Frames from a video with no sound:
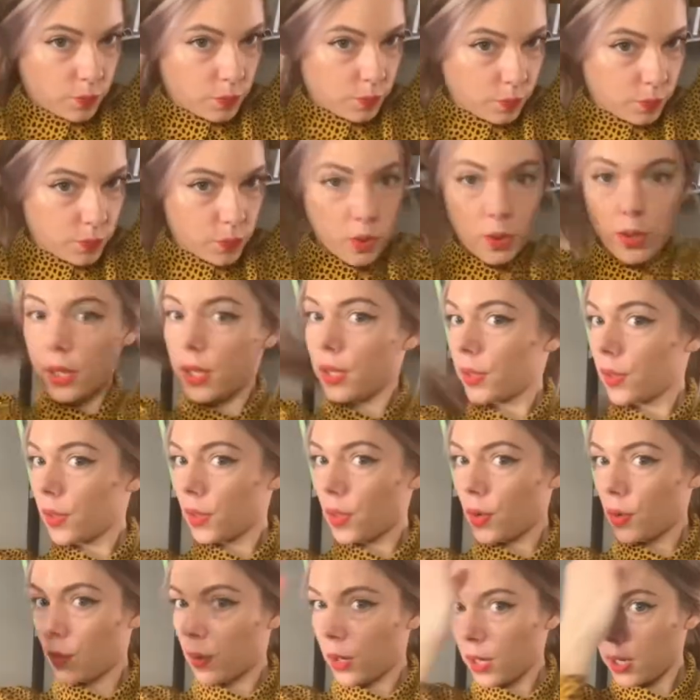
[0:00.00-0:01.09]
put it
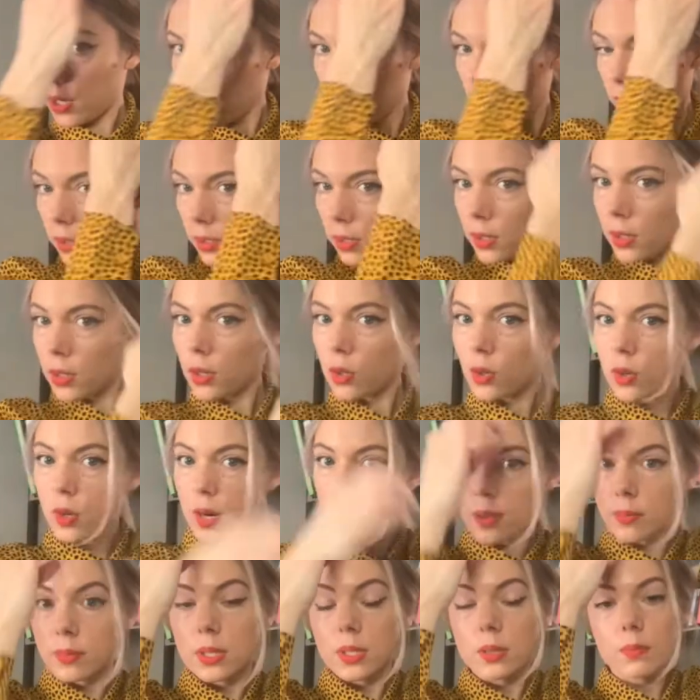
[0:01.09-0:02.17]
lower, grab
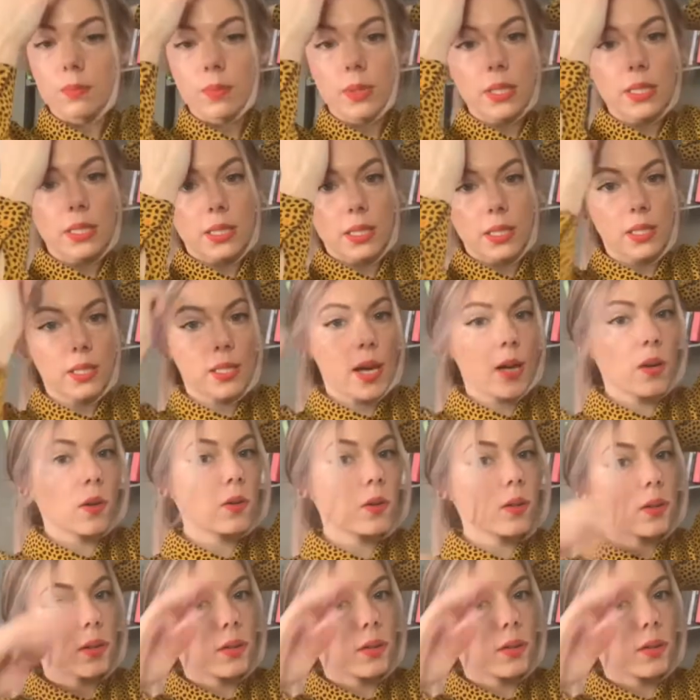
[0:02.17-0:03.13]
some pieces out,